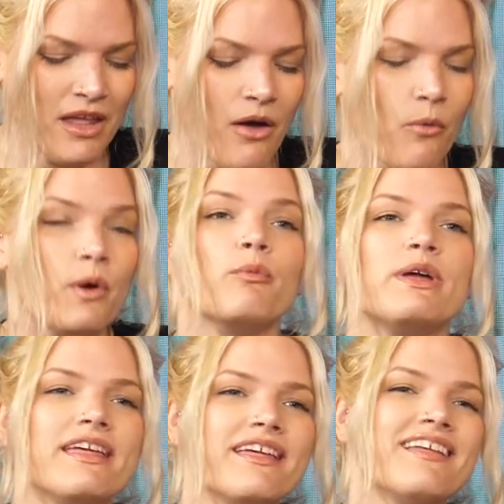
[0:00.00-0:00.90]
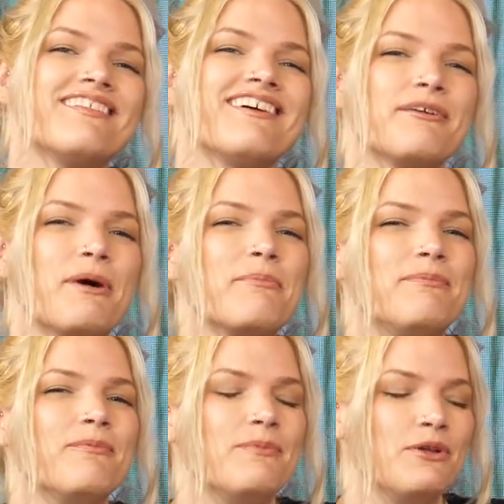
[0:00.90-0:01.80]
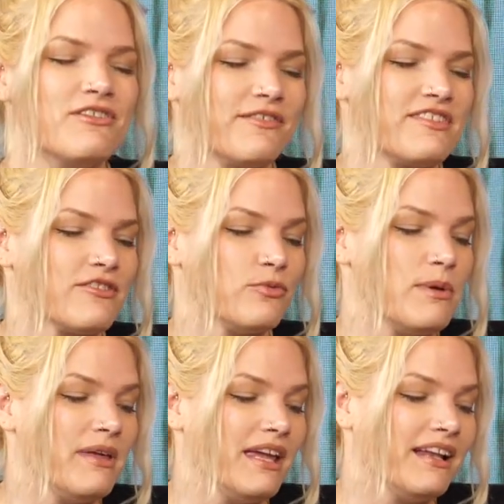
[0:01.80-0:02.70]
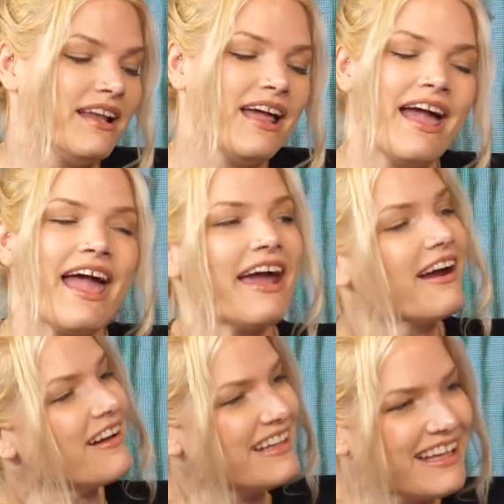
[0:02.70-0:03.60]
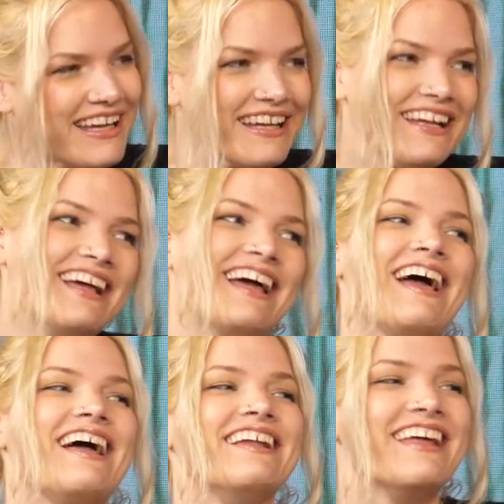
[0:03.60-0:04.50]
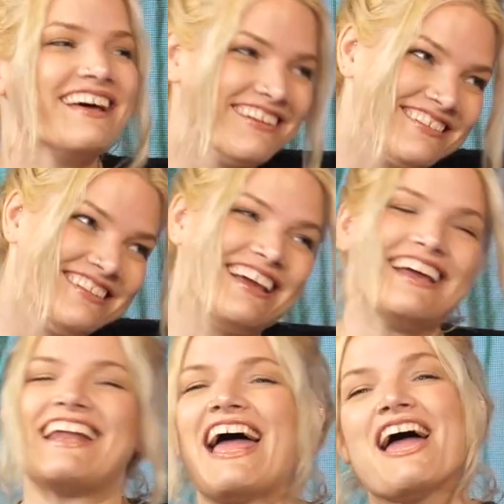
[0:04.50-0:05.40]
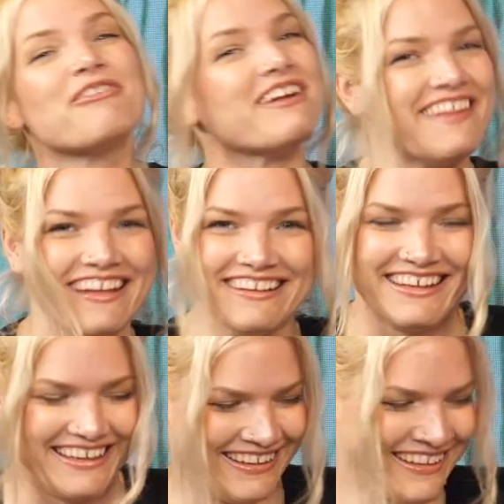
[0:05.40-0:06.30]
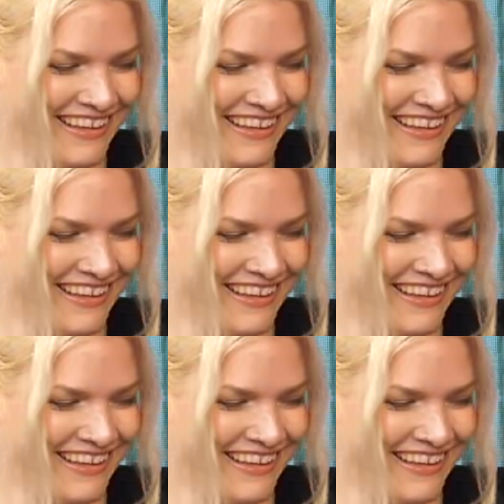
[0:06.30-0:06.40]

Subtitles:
When we talk about beauty services, we mean hair did, nails did, everything did.